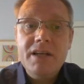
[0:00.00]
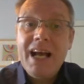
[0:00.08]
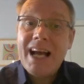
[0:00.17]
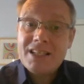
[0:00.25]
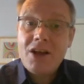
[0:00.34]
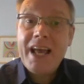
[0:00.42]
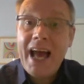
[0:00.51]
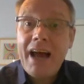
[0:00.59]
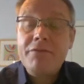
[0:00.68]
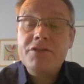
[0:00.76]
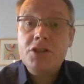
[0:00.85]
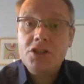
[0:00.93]
as I
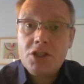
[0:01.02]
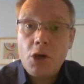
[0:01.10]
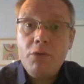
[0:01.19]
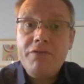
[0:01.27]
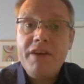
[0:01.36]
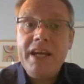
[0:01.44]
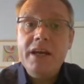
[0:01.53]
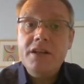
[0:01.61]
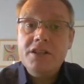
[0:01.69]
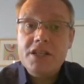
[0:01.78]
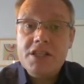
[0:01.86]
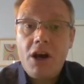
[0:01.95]
have to Sophie,
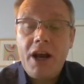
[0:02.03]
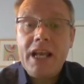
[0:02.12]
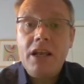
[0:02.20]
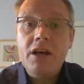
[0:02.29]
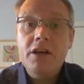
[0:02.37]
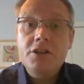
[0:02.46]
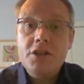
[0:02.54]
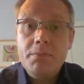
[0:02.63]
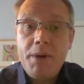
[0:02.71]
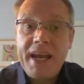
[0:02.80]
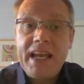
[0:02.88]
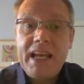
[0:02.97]
to Tyler, to
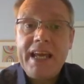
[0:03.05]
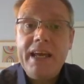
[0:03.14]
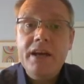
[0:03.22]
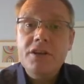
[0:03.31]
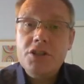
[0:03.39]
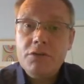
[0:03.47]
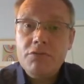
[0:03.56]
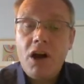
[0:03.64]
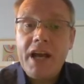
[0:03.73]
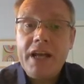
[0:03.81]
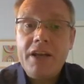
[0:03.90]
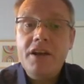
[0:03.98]
Bailey, to
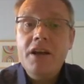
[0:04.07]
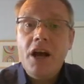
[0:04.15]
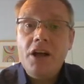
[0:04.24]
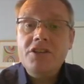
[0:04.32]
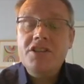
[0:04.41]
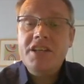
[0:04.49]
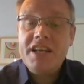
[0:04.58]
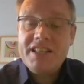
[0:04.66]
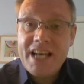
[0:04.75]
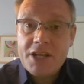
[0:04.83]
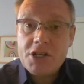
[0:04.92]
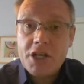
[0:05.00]
Ryan, and to
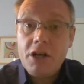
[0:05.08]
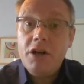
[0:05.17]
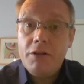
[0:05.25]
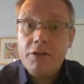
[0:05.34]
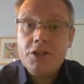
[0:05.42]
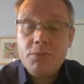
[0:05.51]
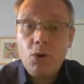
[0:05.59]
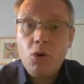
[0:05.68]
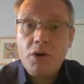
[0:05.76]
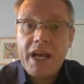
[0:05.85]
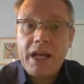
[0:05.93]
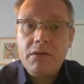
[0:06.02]
Natasha this
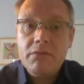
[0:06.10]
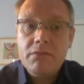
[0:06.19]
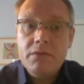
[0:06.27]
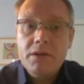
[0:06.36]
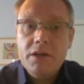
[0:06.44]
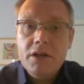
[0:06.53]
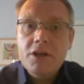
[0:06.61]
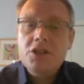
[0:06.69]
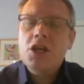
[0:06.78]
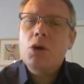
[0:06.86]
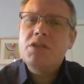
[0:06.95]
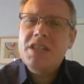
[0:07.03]
morning.
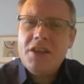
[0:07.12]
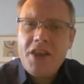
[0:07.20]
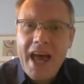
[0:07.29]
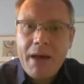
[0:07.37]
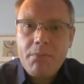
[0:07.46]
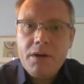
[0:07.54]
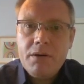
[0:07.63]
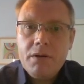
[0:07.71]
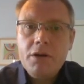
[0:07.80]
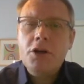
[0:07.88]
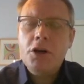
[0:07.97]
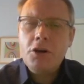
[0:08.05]
So to them,
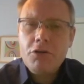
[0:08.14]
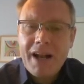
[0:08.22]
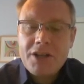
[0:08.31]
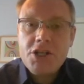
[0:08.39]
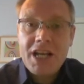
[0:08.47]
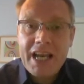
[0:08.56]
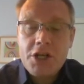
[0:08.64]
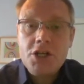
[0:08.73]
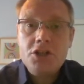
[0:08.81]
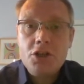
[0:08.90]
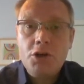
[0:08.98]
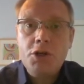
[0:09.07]

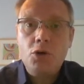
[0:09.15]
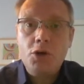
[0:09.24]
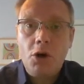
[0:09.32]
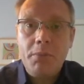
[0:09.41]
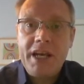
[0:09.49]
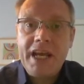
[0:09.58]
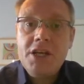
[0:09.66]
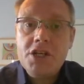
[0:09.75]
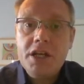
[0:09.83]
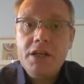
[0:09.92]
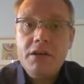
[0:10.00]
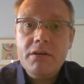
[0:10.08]
congratulations on your
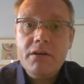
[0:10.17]
nomination,